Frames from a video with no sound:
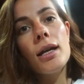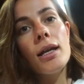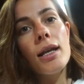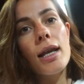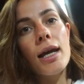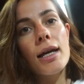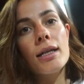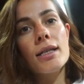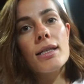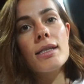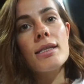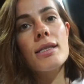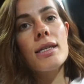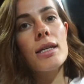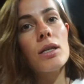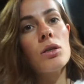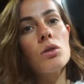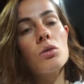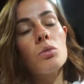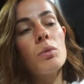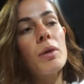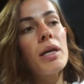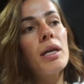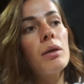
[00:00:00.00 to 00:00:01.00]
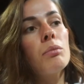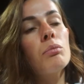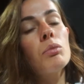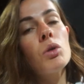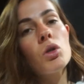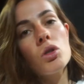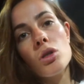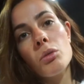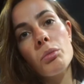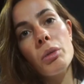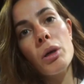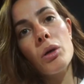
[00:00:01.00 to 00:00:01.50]
like a six week
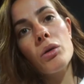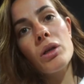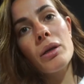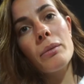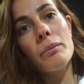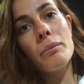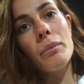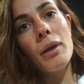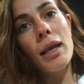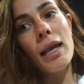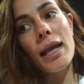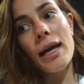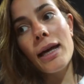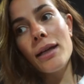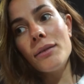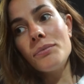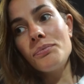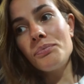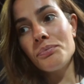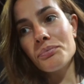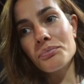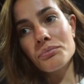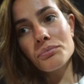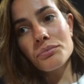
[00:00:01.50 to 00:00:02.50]
muscle building plan,